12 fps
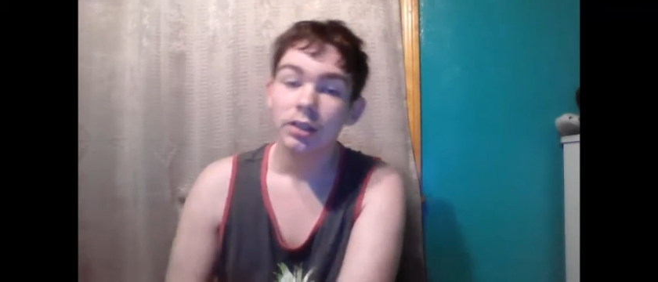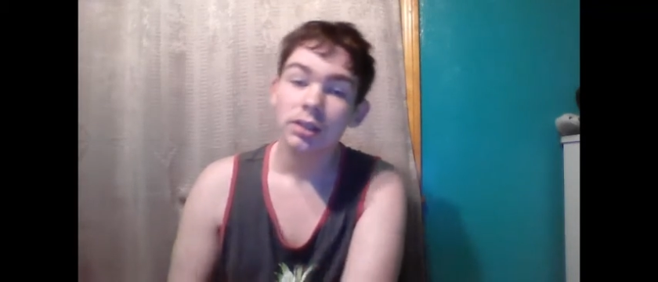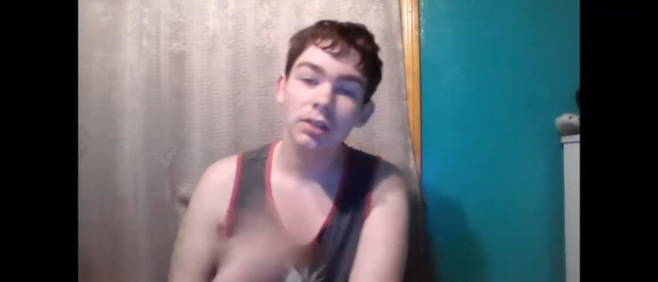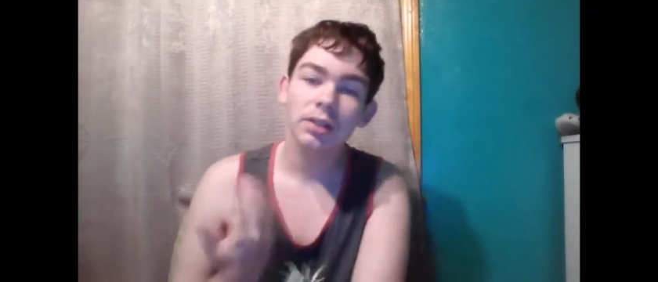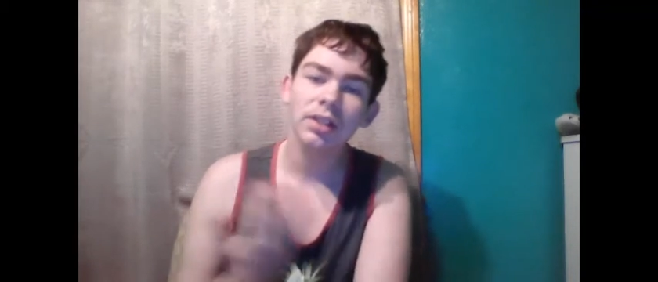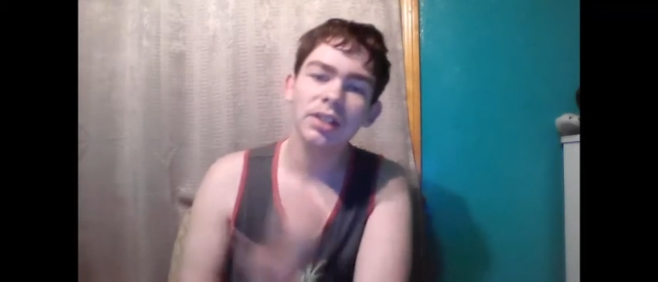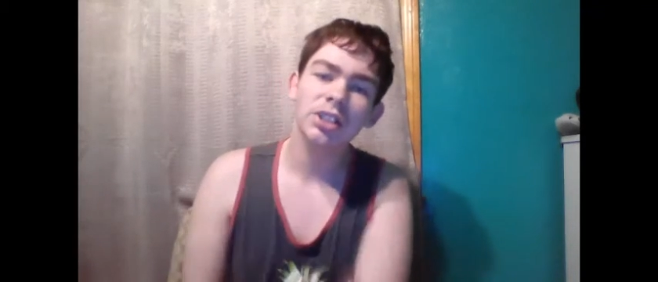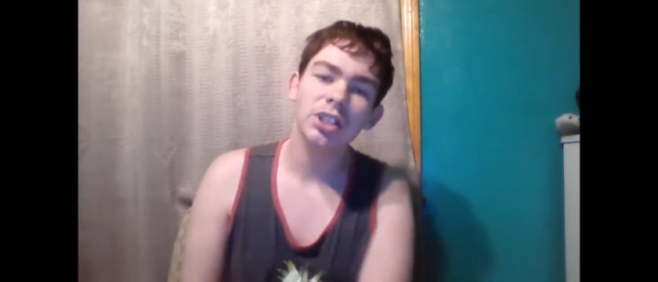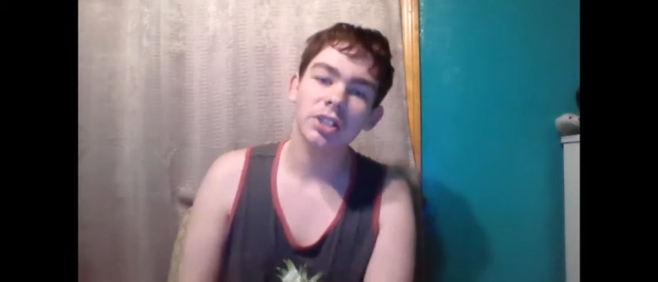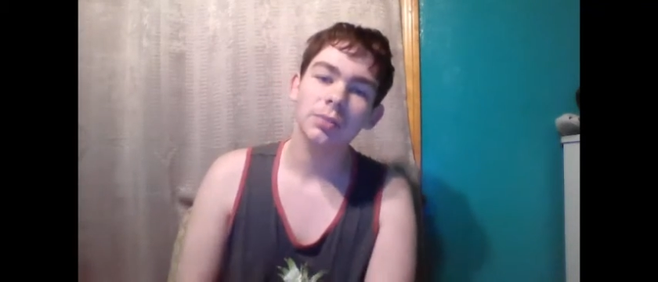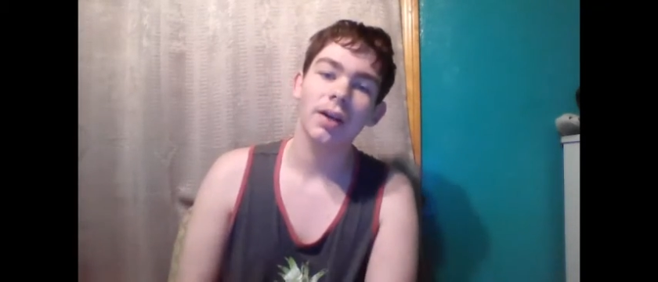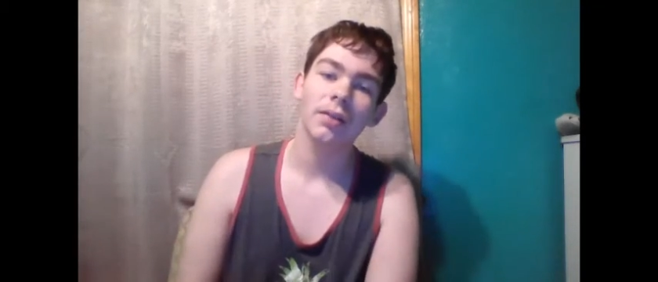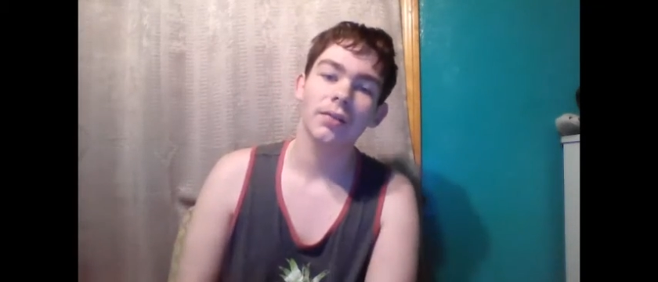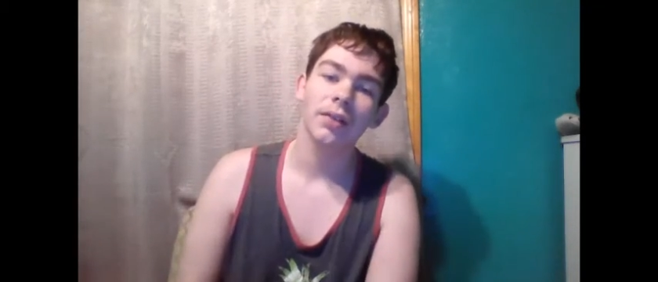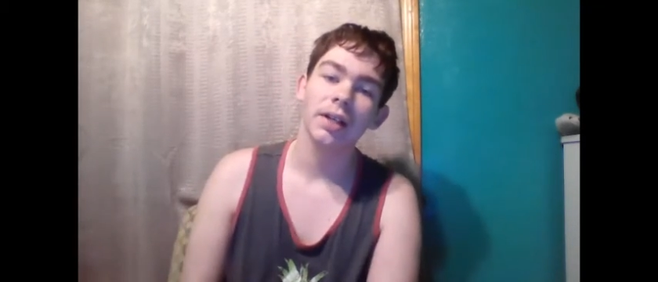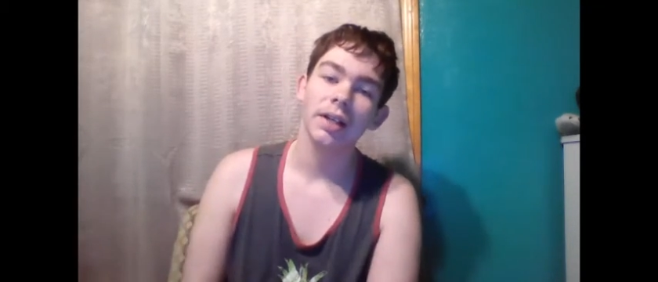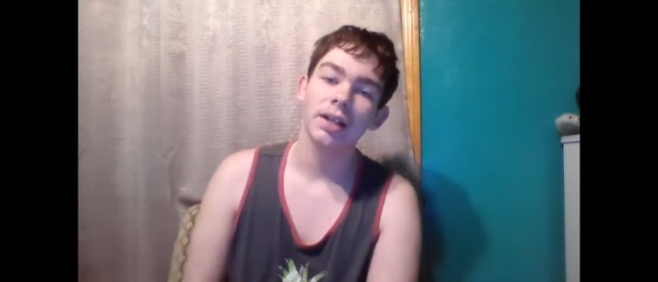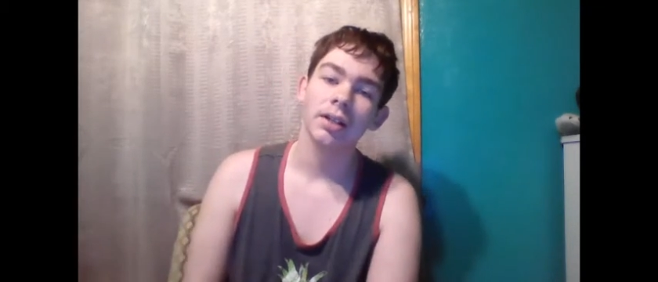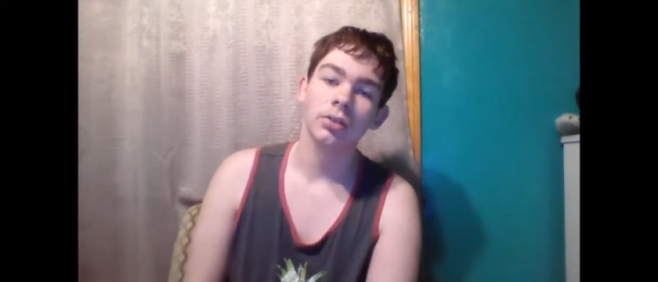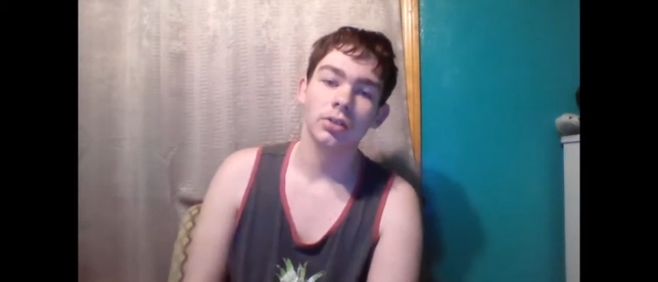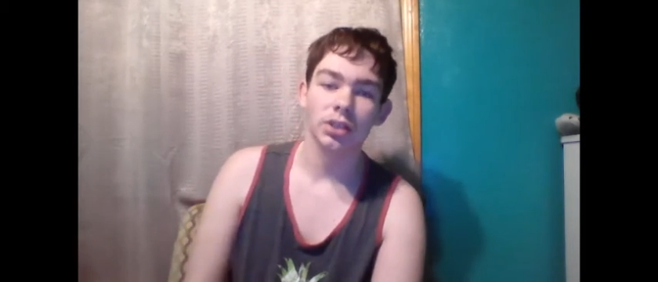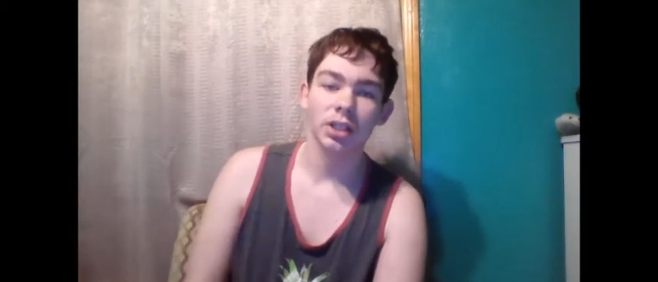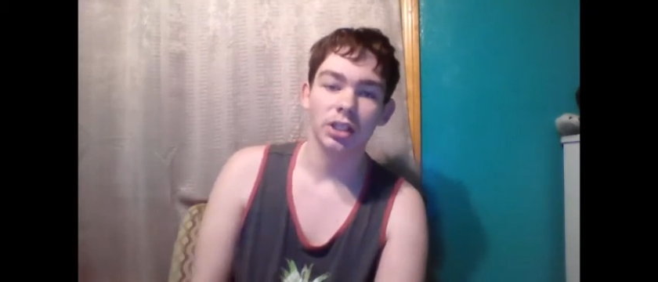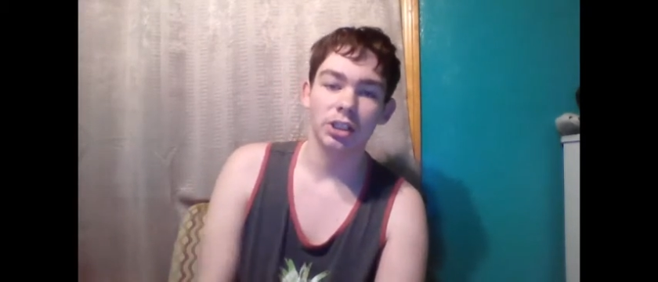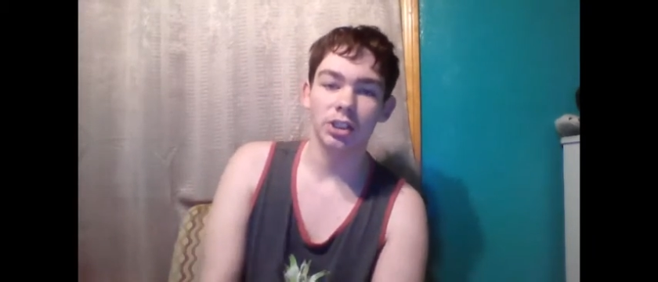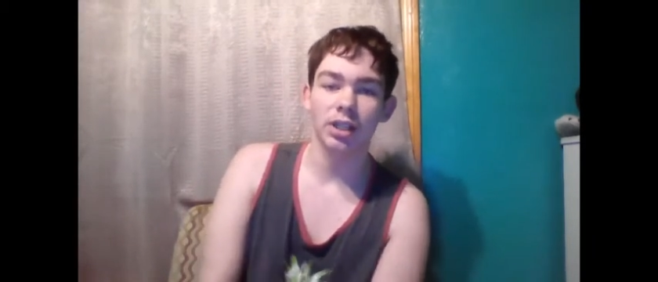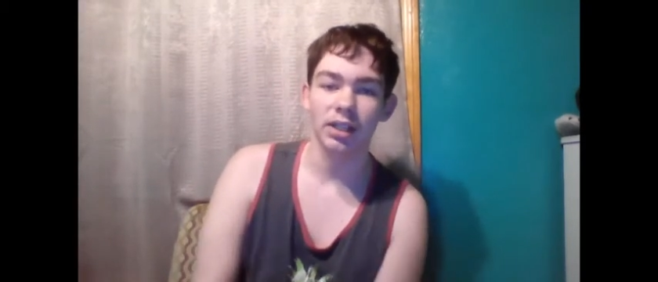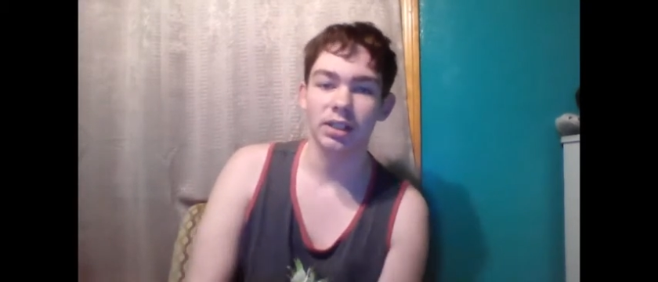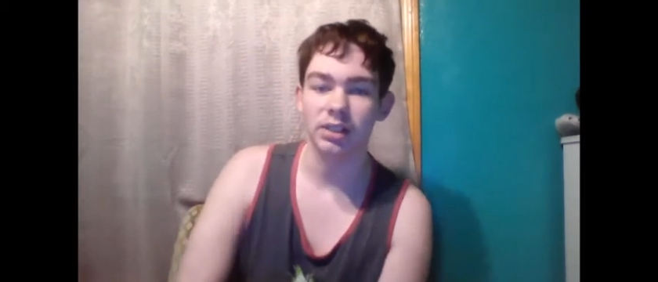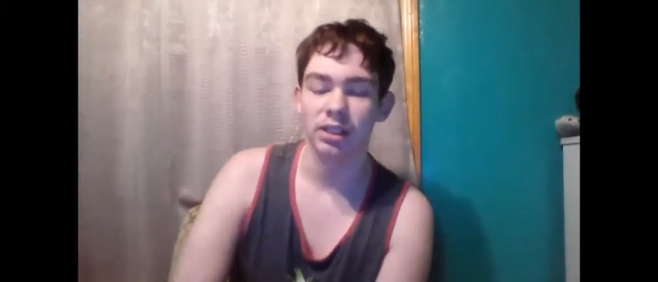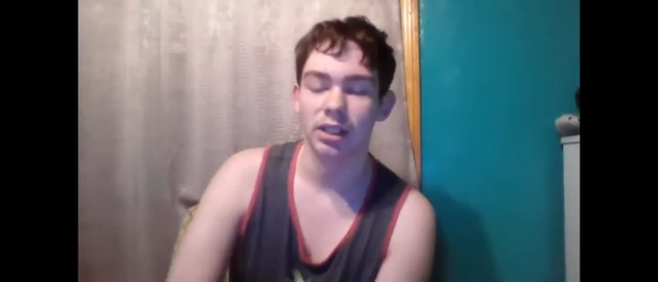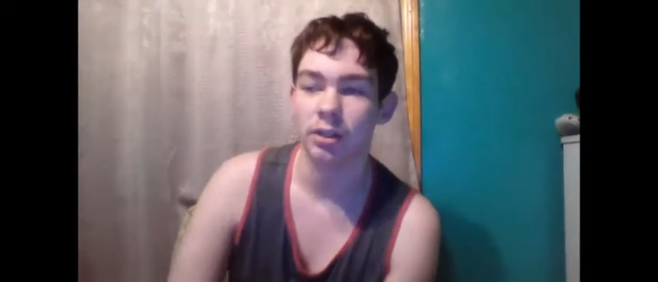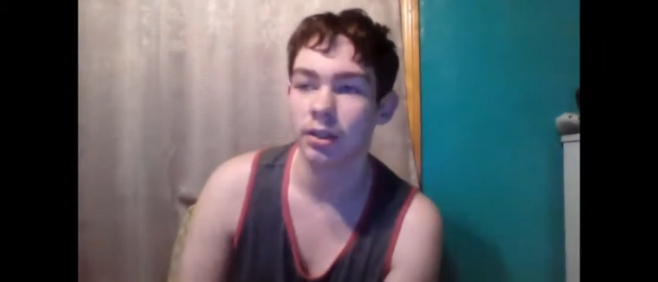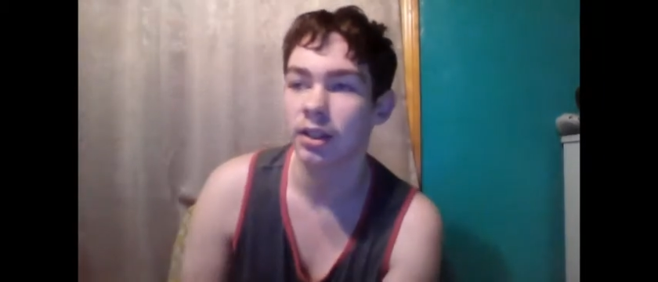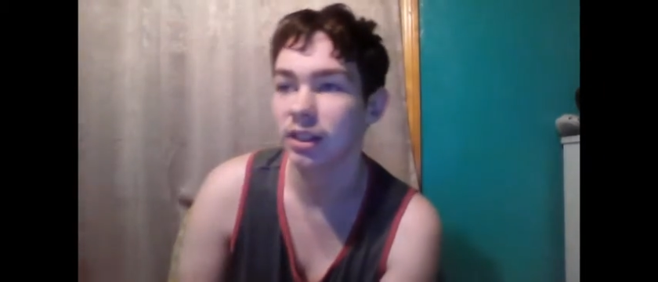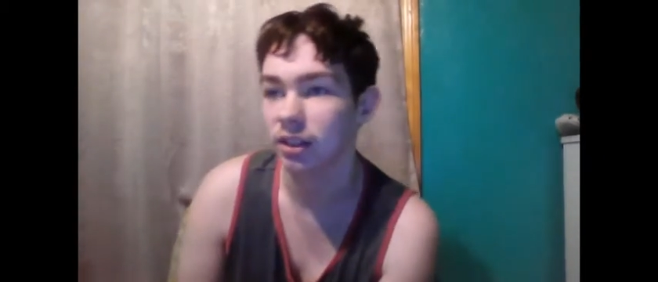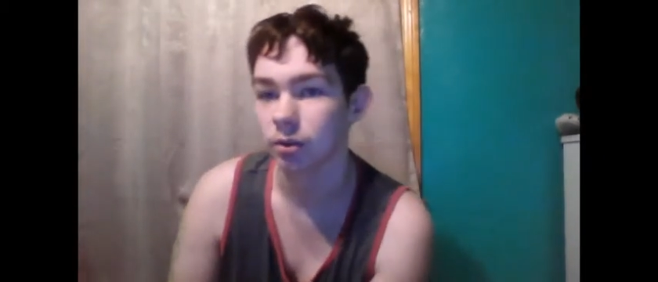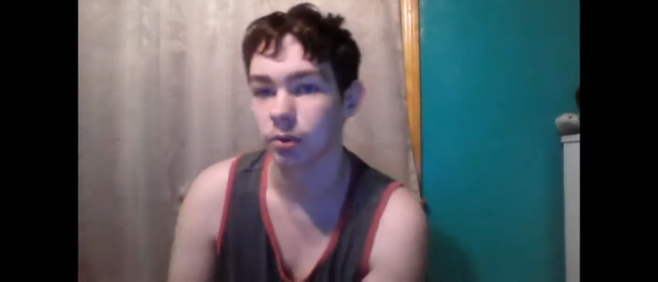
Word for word: so this is just my video to let you guys know it is